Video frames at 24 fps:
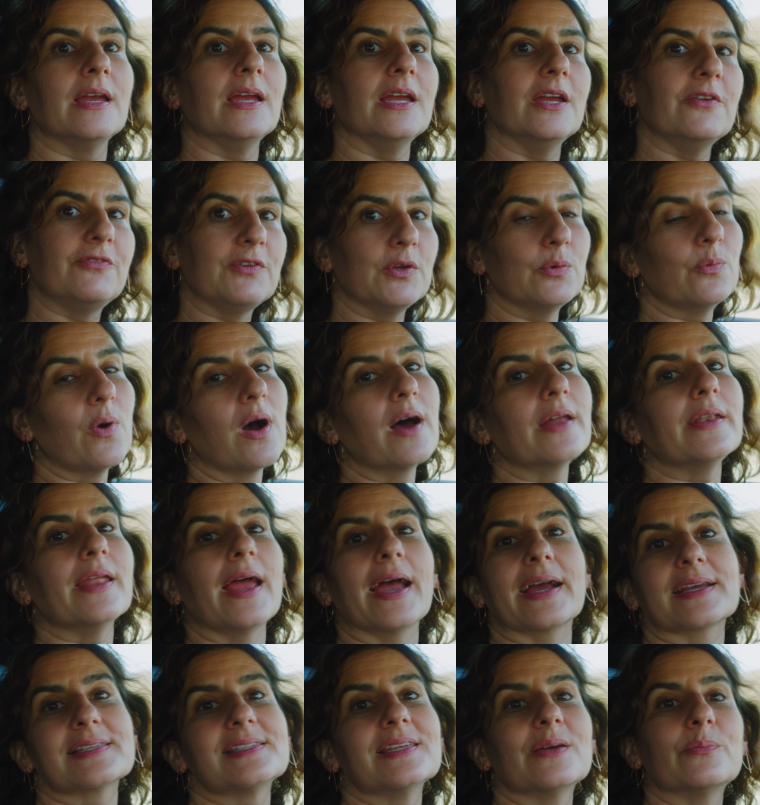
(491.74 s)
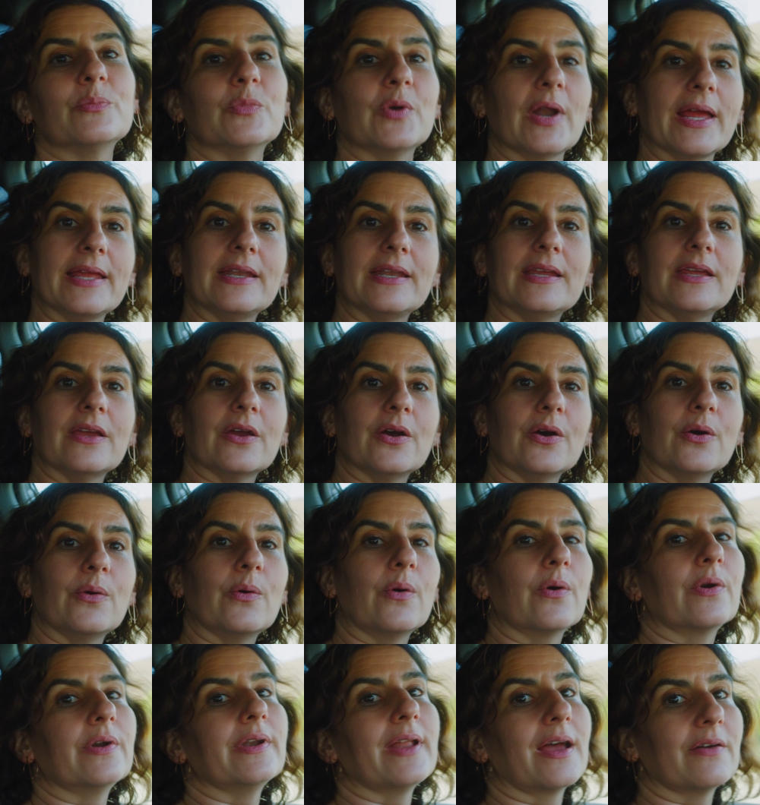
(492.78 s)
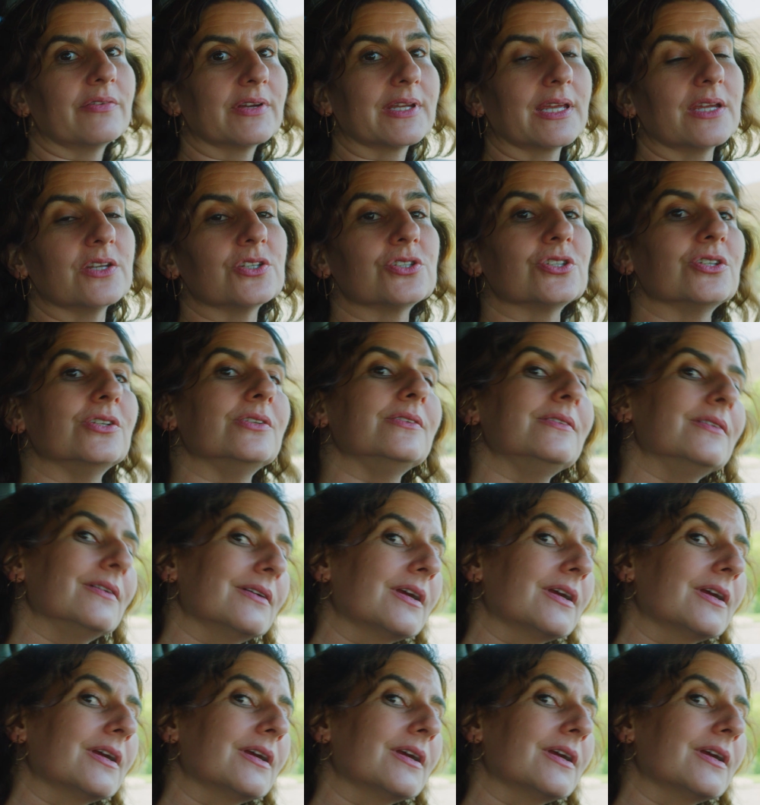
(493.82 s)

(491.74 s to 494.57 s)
If you want XM radio or navigation, you're